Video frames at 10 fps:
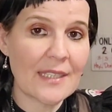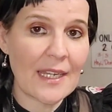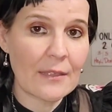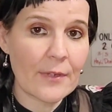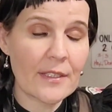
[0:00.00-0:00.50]

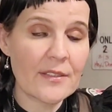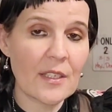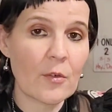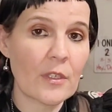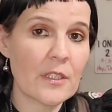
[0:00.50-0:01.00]
10 of us
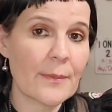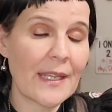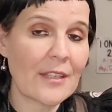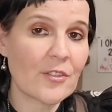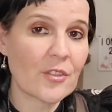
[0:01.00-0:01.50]
in order to
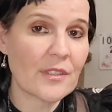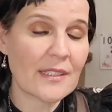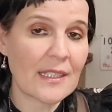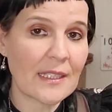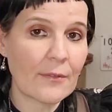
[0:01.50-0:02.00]
be entered
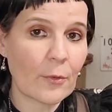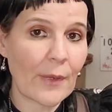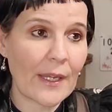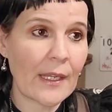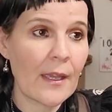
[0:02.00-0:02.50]
into the
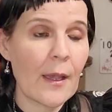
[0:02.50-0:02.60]
giveaway.